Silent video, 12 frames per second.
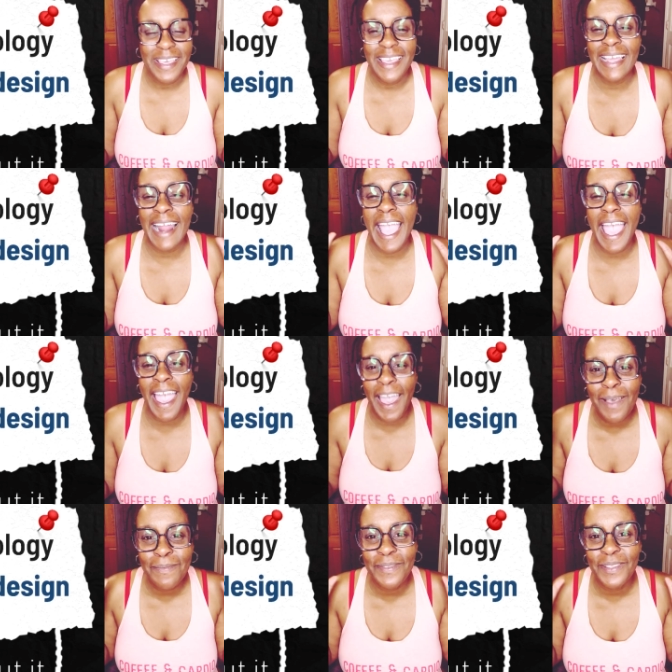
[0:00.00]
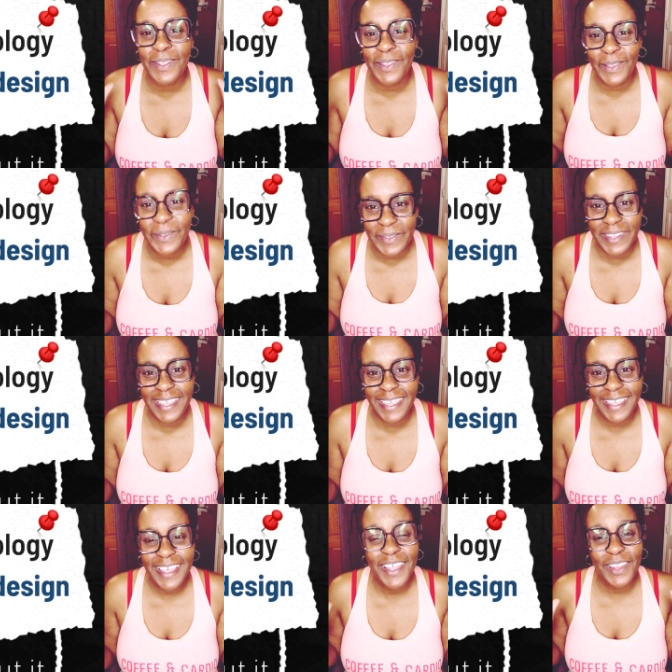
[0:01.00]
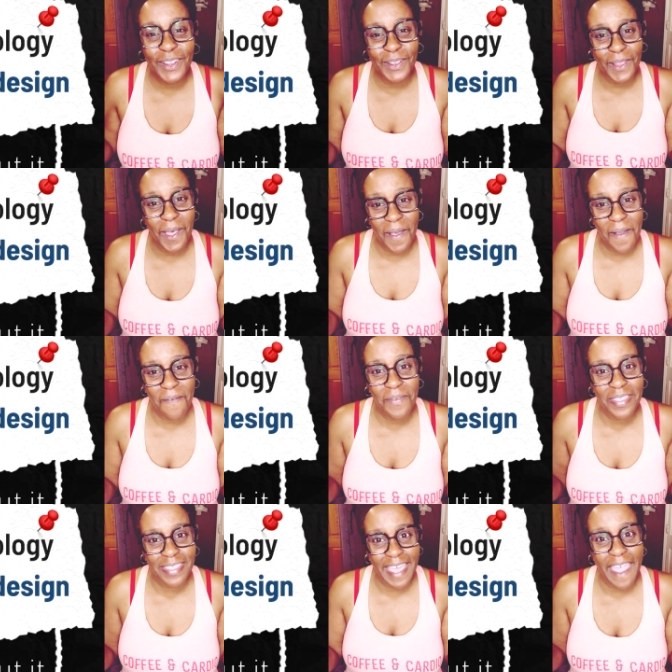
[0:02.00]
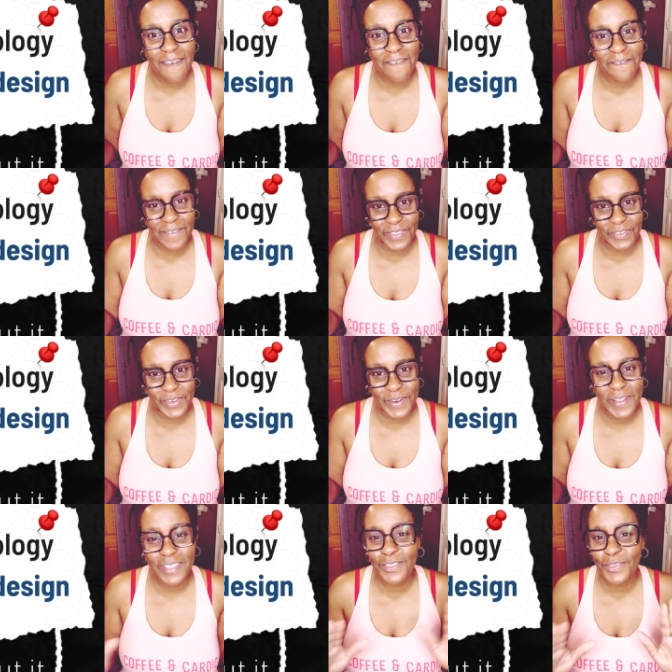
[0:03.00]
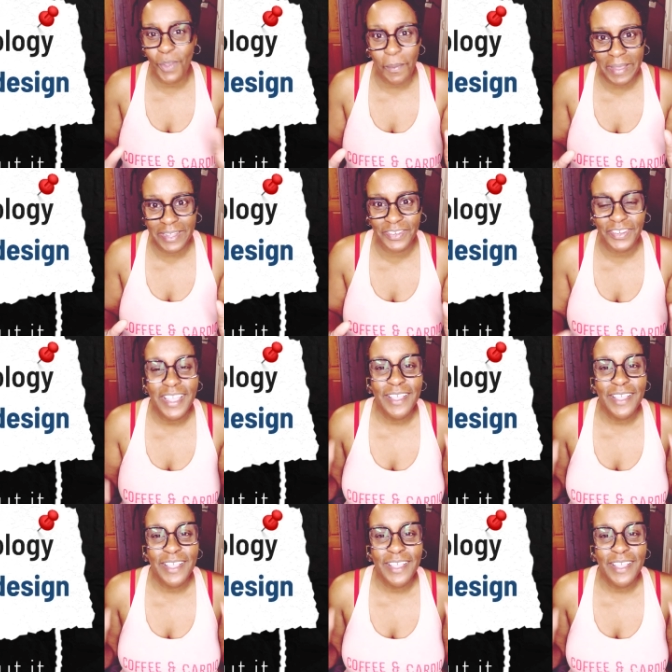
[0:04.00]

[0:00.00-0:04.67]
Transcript: And I absolutely love that feature so much.